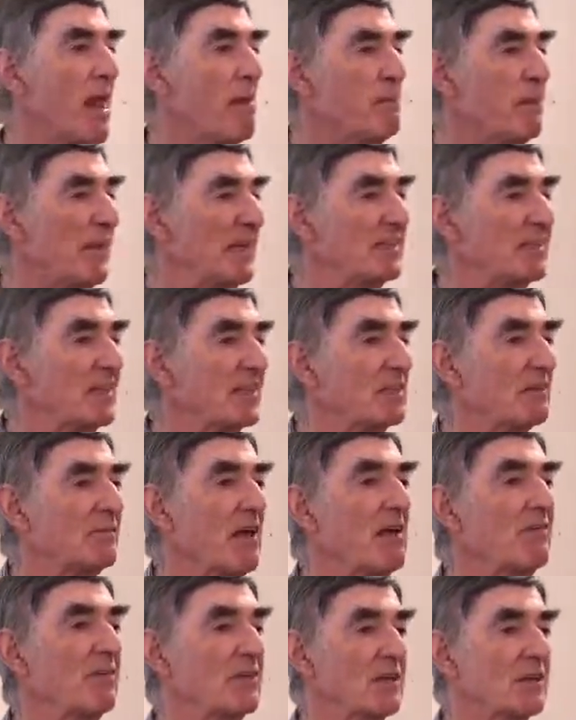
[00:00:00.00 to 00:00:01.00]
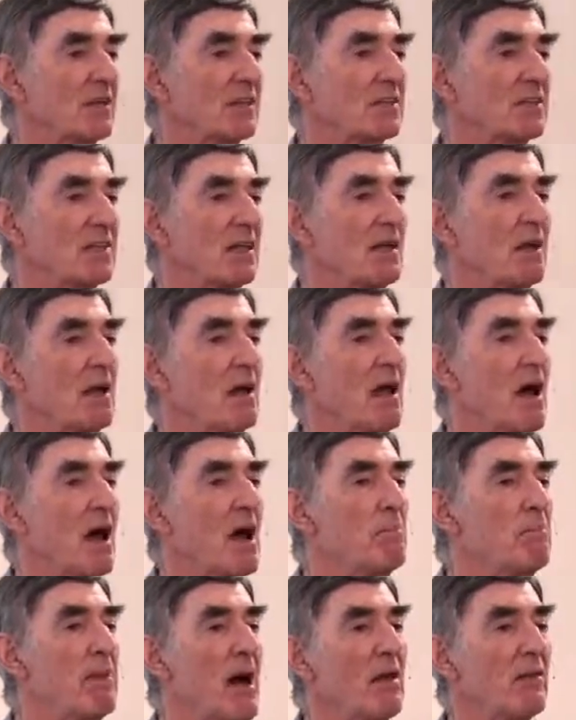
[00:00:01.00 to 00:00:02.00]
pieces of evidence
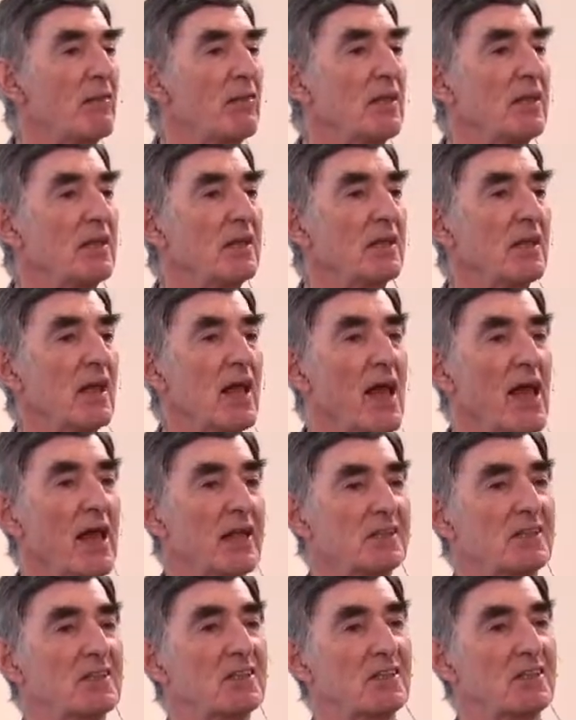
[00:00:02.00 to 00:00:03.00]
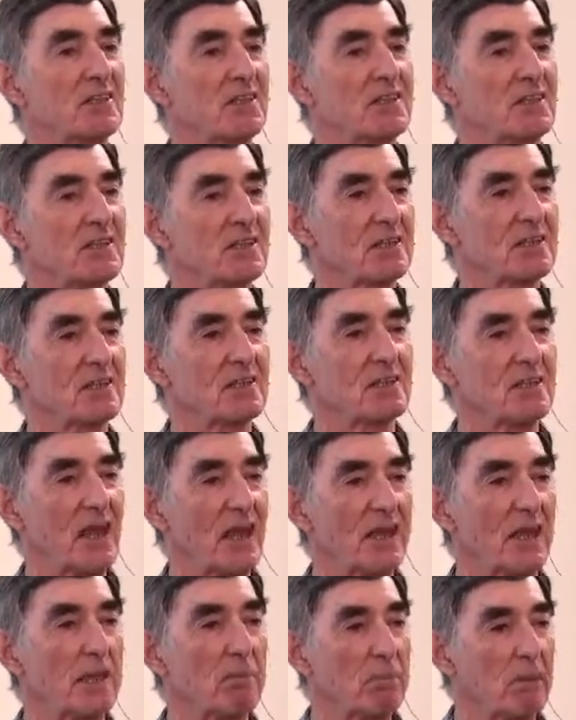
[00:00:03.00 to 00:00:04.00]
about the Exodus
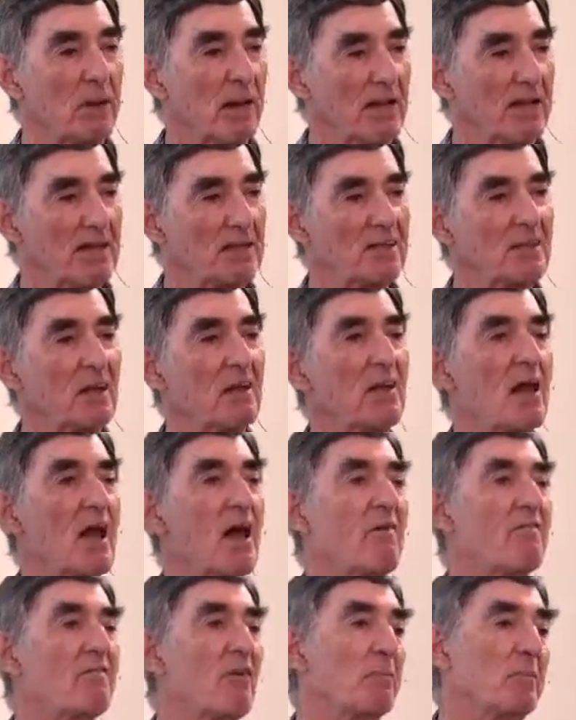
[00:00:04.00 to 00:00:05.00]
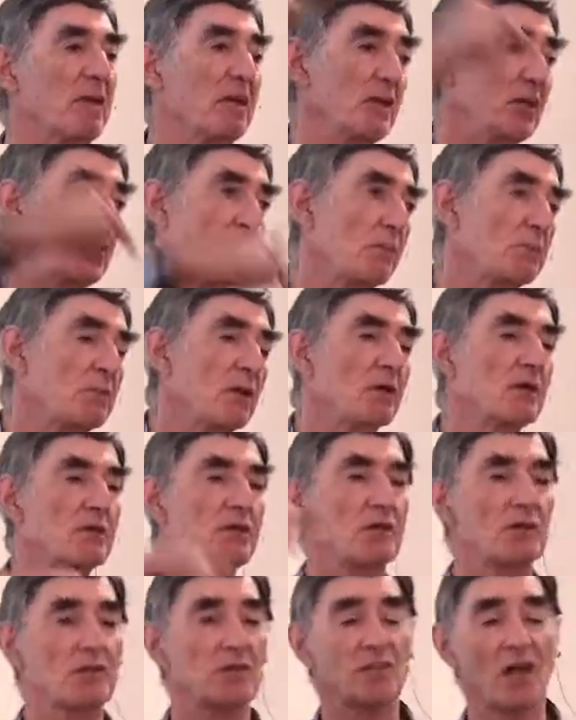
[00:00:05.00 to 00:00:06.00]
taking place from Egypt
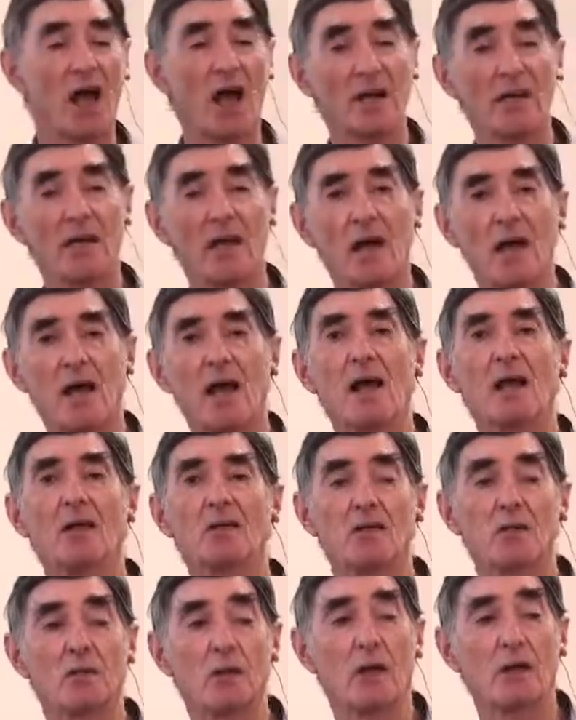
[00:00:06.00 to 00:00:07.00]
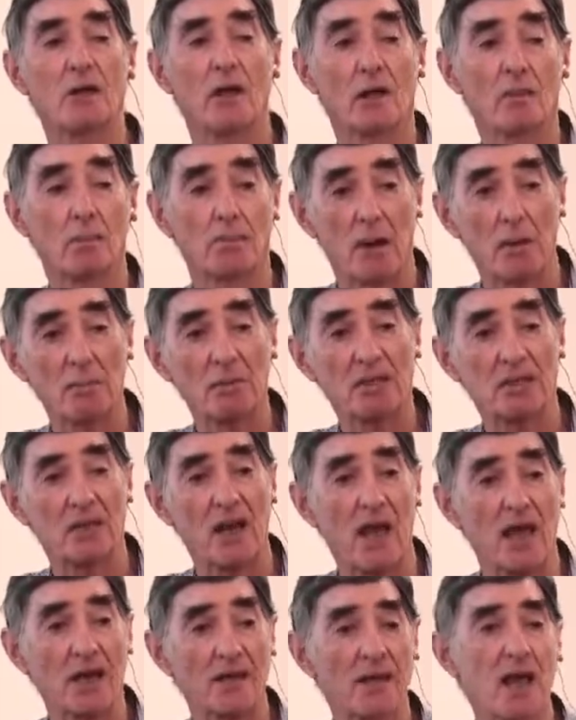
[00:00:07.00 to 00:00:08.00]
to Sinai to the Promised
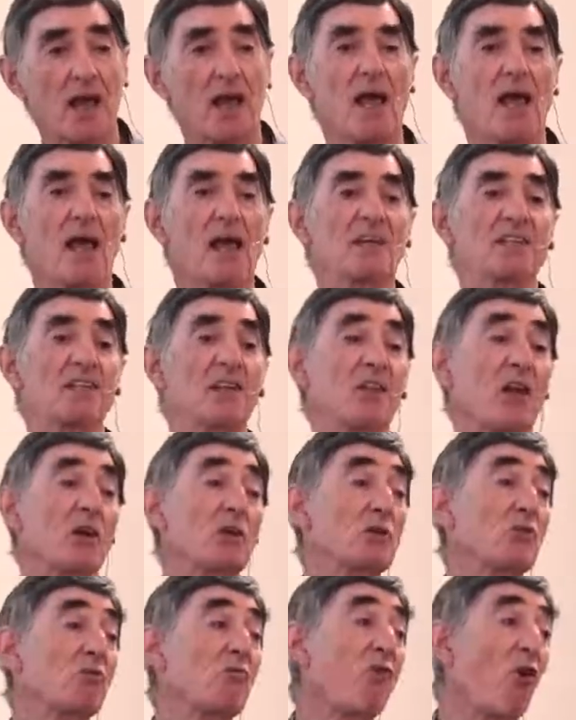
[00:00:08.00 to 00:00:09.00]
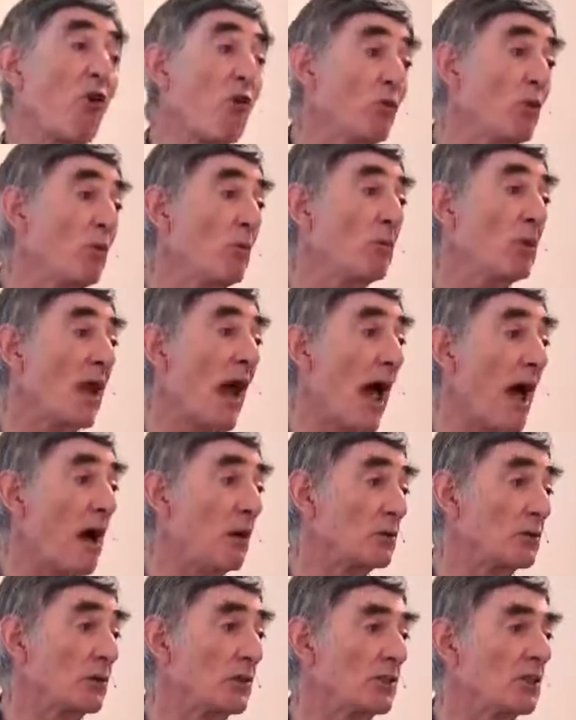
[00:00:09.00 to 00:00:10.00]
Land, is that those four-roomed
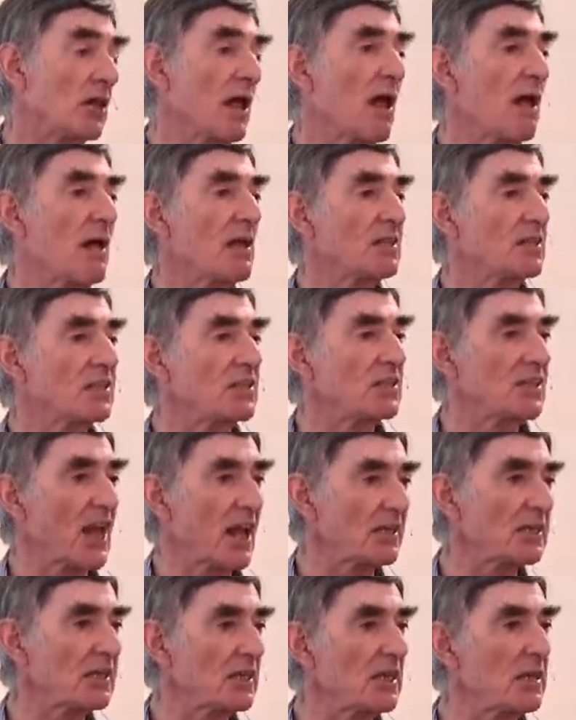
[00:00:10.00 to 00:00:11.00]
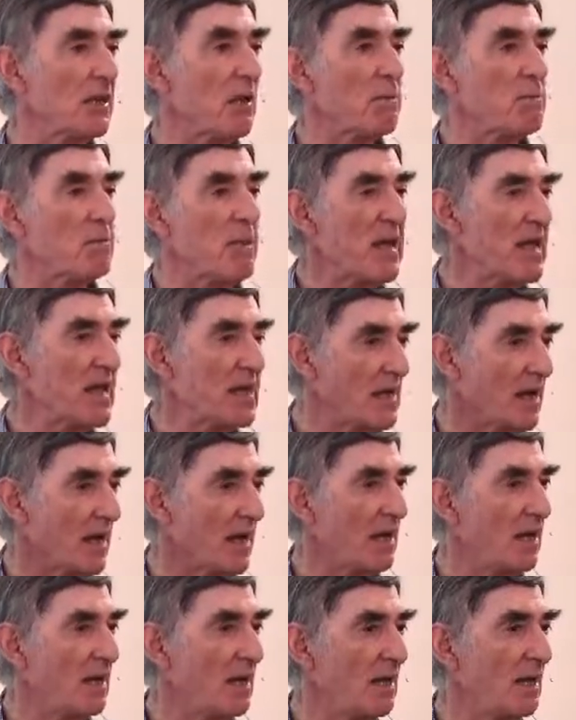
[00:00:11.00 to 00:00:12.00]
houses suddenly
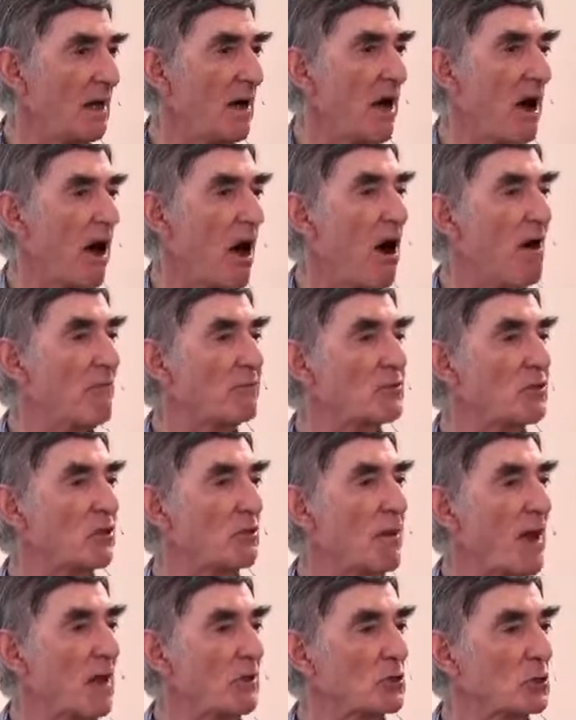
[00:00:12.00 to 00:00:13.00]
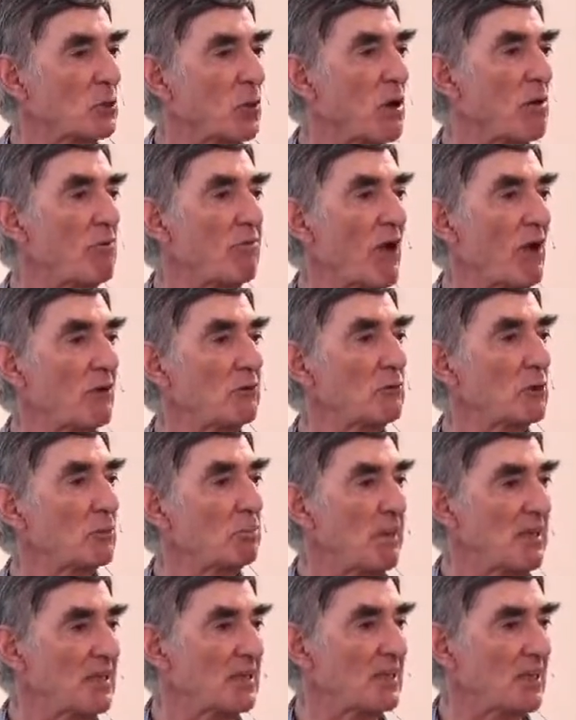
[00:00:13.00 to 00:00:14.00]
appear after about 1200
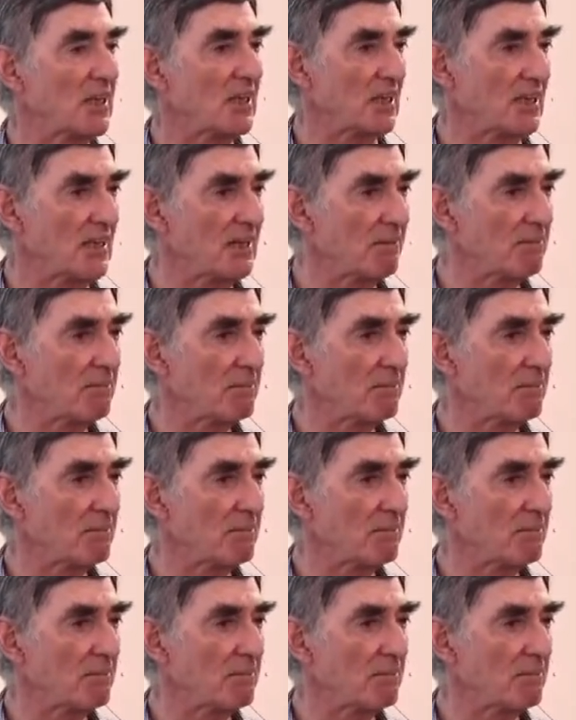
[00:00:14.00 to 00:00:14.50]
BC,